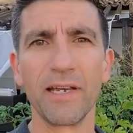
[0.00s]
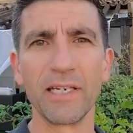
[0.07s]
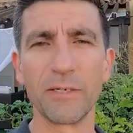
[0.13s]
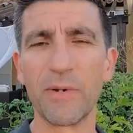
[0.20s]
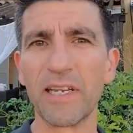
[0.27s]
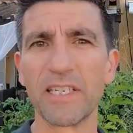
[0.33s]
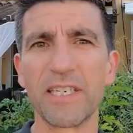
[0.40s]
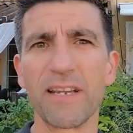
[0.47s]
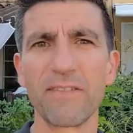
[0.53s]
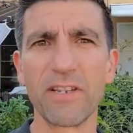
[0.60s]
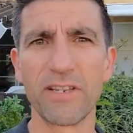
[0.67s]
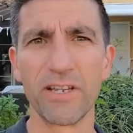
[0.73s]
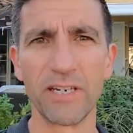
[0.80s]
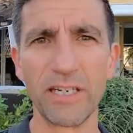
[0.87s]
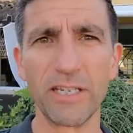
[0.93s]
It's about
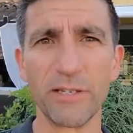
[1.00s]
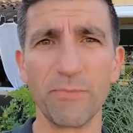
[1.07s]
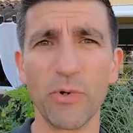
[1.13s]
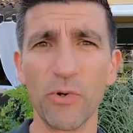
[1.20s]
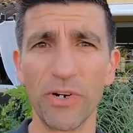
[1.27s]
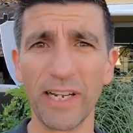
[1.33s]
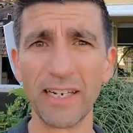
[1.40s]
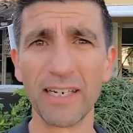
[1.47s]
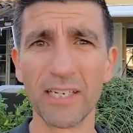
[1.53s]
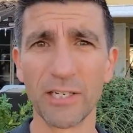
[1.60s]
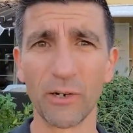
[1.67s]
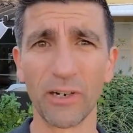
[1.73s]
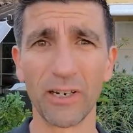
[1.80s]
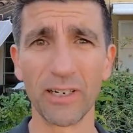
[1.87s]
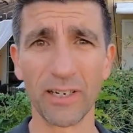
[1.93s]
7.30 in the morning,
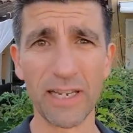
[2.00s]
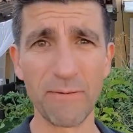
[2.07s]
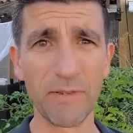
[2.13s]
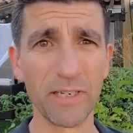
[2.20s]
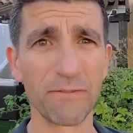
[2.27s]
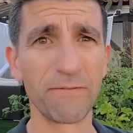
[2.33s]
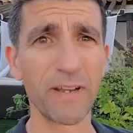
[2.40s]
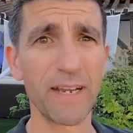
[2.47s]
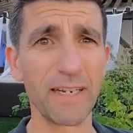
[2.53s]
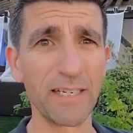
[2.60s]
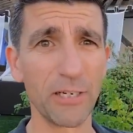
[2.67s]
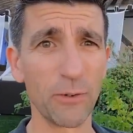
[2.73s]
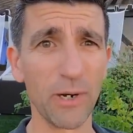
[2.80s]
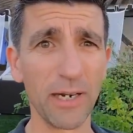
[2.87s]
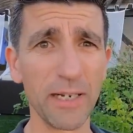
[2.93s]
so I have gotta keep this
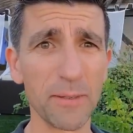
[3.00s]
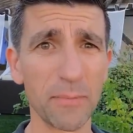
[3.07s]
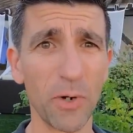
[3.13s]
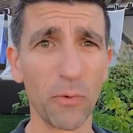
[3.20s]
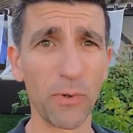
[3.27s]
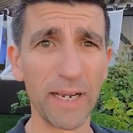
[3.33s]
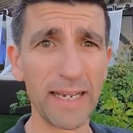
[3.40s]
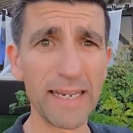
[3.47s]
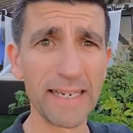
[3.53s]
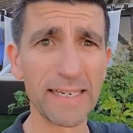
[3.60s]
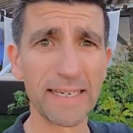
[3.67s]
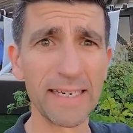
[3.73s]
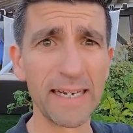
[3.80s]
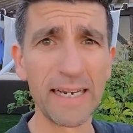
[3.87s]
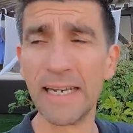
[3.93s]
fairly quiet, but we're
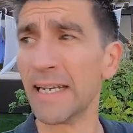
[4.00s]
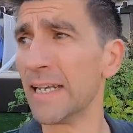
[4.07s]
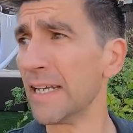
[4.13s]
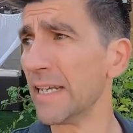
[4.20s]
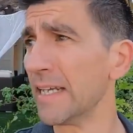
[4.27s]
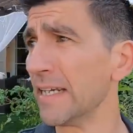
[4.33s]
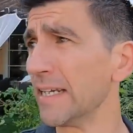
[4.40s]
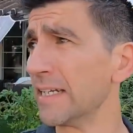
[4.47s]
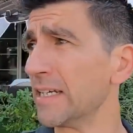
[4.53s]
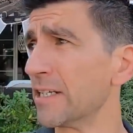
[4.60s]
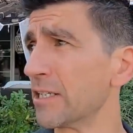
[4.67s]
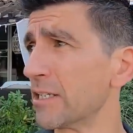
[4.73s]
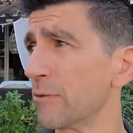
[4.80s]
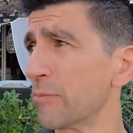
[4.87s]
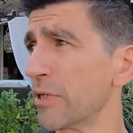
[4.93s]
here in
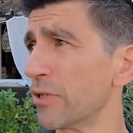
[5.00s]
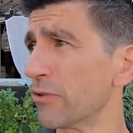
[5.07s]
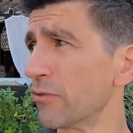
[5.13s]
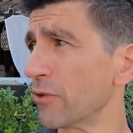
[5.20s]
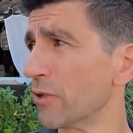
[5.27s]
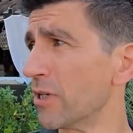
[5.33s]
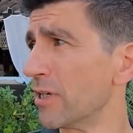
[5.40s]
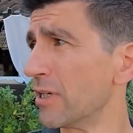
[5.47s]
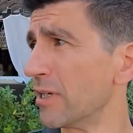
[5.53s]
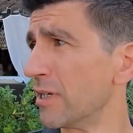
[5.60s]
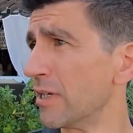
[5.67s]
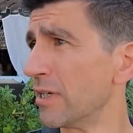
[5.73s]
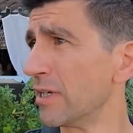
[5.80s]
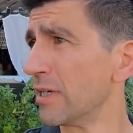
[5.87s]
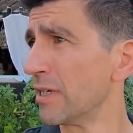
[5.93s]
the beautiful
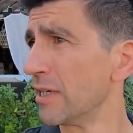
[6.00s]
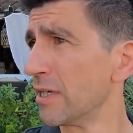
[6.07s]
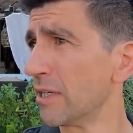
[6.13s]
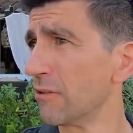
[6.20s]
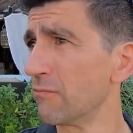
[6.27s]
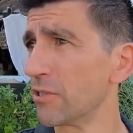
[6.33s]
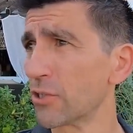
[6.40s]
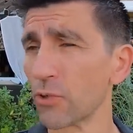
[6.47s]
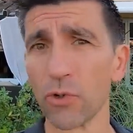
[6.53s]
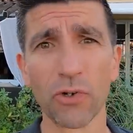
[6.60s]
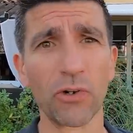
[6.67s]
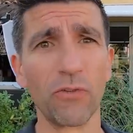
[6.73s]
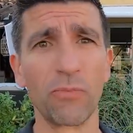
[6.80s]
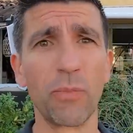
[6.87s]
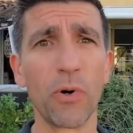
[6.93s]

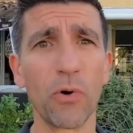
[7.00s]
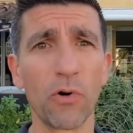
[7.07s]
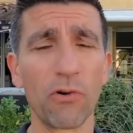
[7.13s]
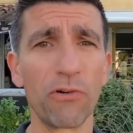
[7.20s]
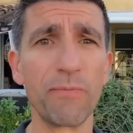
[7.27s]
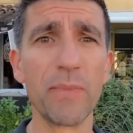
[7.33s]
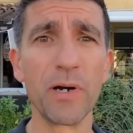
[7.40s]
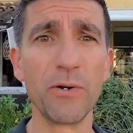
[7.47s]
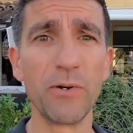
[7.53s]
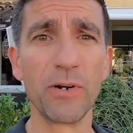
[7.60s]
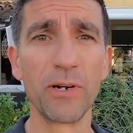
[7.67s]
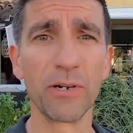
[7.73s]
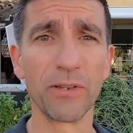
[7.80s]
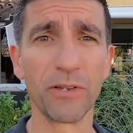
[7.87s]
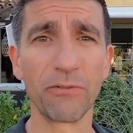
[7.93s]
resort of Port Grimaud
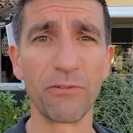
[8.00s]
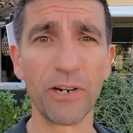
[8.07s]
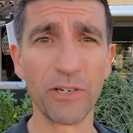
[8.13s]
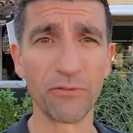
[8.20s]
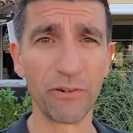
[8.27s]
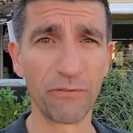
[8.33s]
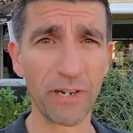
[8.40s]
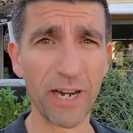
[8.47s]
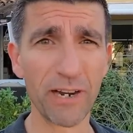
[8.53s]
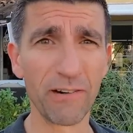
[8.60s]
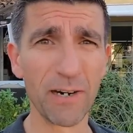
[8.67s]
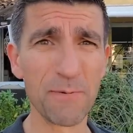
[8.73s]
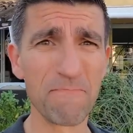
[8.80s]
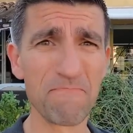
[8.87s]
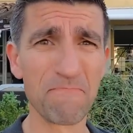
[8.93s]
on the French
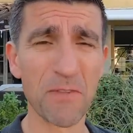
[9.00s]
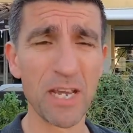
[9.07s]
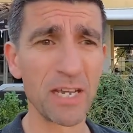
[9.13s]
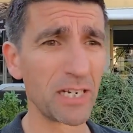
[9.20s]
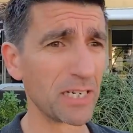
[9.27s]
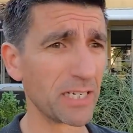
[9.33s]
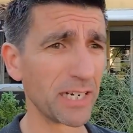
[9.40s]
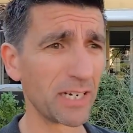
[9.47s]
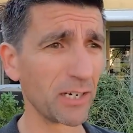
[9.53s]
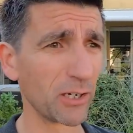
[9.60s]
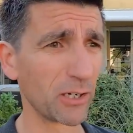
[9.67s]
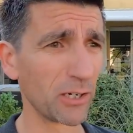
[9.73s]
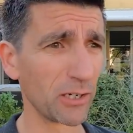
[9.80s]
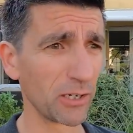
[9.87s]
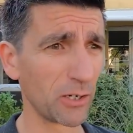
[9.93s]
Riviera to take a
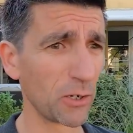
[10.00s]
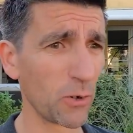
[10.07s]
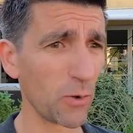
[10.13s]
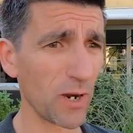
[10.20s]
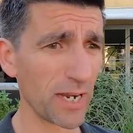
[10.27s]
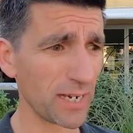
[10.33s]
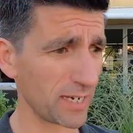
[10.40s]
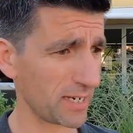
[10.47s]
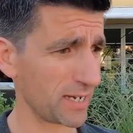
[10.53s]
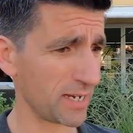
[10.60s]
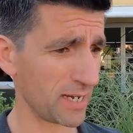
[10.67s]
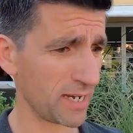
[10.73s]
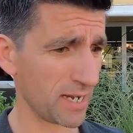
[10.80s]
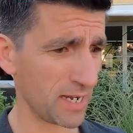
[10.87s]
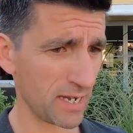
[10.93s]
look at quite
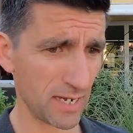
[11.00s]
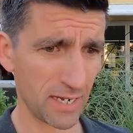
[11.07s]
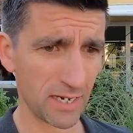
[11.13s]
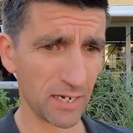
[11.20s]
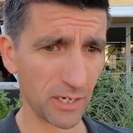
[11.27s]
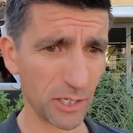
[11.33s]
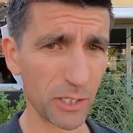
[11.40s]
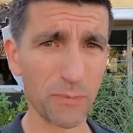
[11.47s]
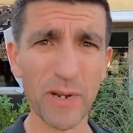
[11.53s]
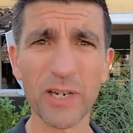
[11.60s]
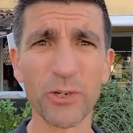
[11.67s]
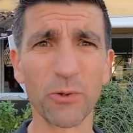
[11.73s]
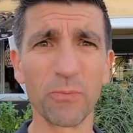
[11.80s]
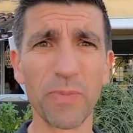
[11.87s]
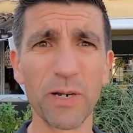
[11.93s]
a
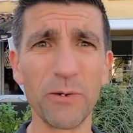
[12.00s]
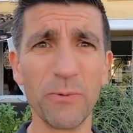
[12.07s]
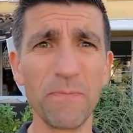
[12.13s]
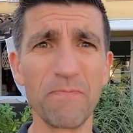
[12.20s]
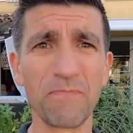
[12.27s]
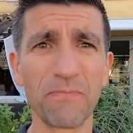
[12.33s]
special boat.